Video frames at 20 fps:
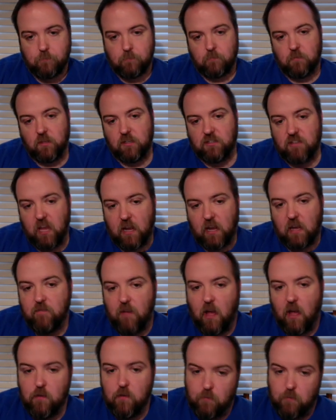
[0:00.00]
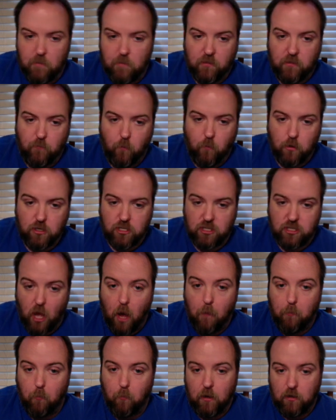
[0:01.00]
The second value of the Mythic Forge is to
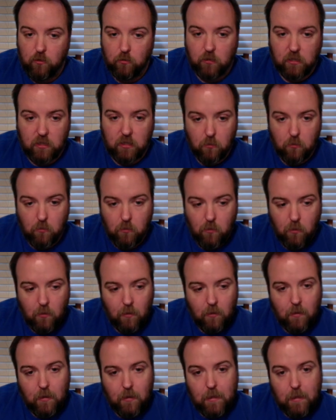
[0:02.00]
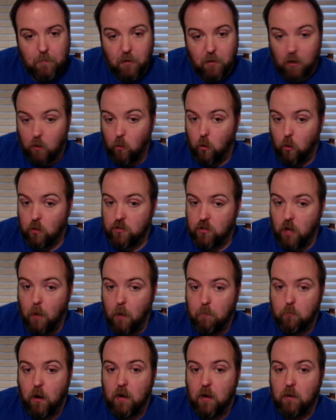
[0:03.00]
upgrade your gear, but in order to
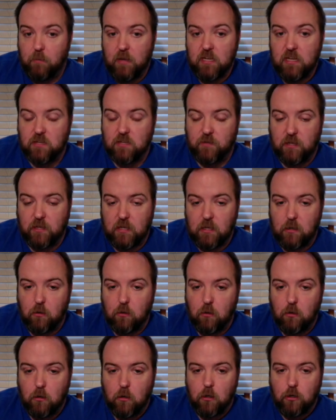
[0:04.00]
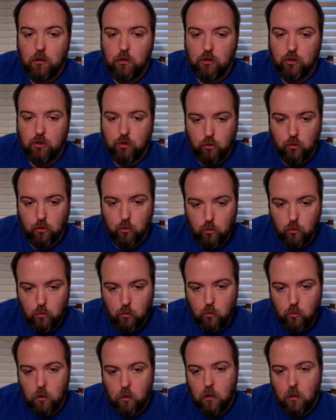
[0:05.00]
upgrade a piece of gear
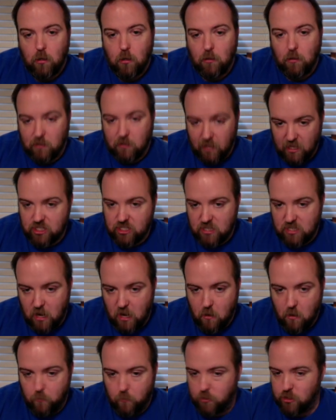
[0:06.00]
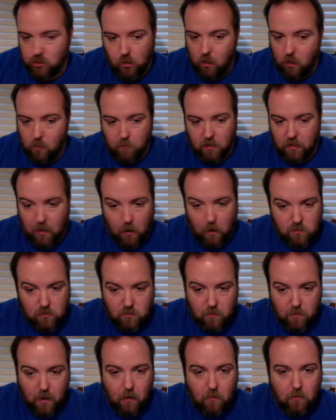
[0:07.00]
to Legendary, which is all anybody cares
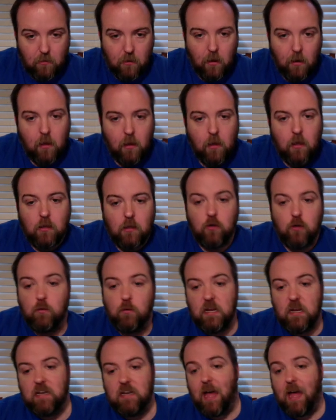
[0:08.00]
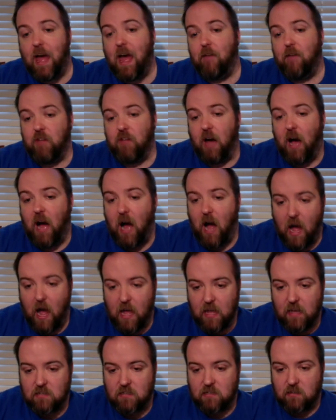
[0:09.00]
about, you need to have the
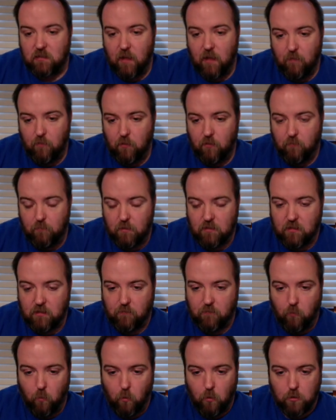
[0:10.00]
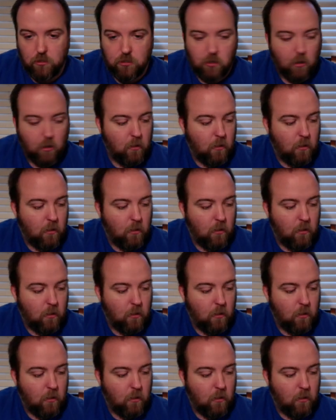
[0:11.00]
highest level of Mythic Forge.